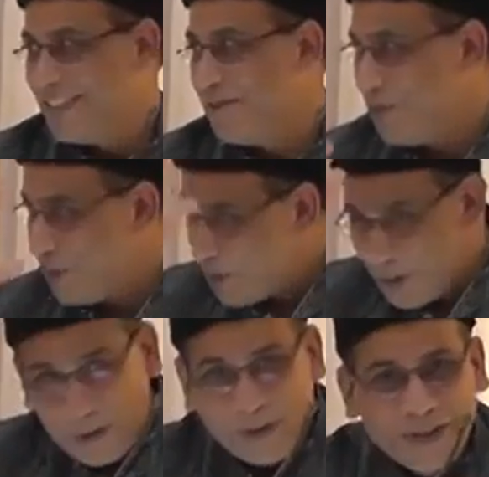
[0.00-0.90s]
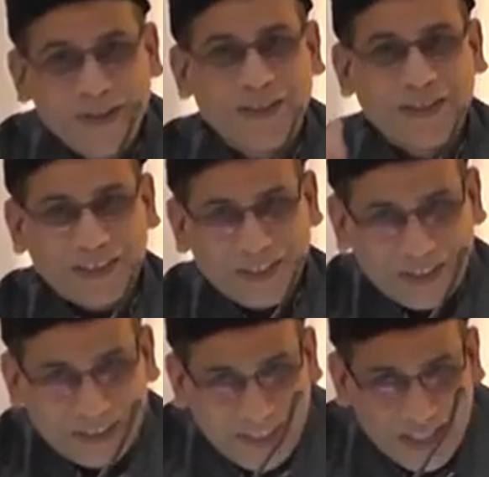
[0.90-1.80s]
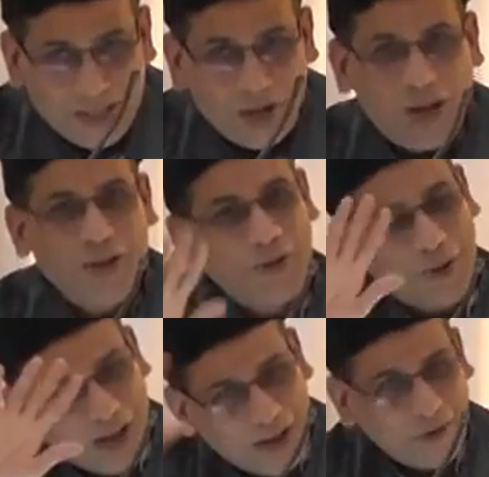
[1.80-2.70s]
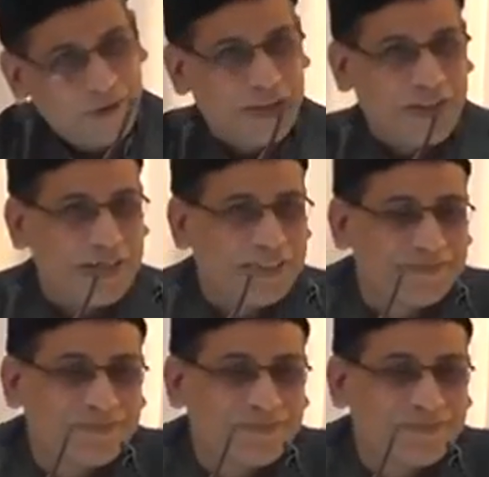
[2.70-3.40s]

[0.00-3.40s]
If you know this law, you know half of Sharia.